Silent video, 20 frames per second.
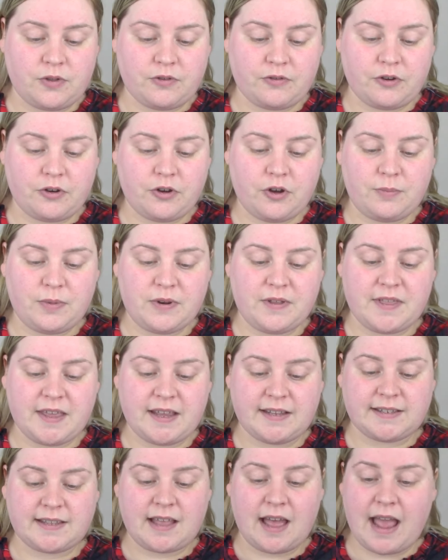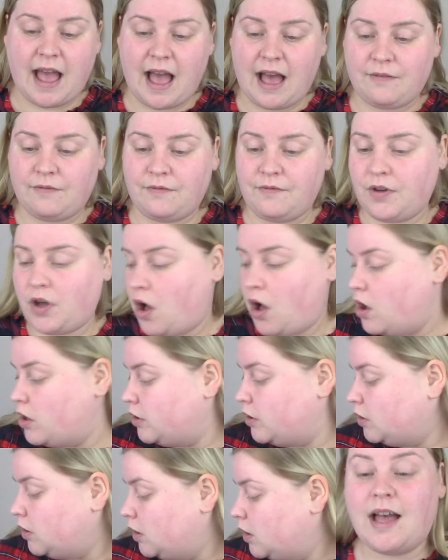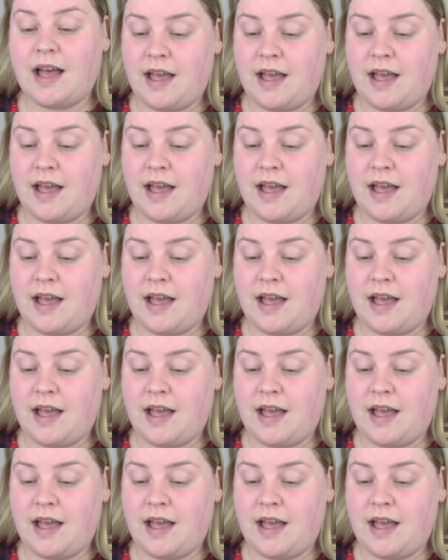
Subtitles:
There are a couple of things that I have forgotten.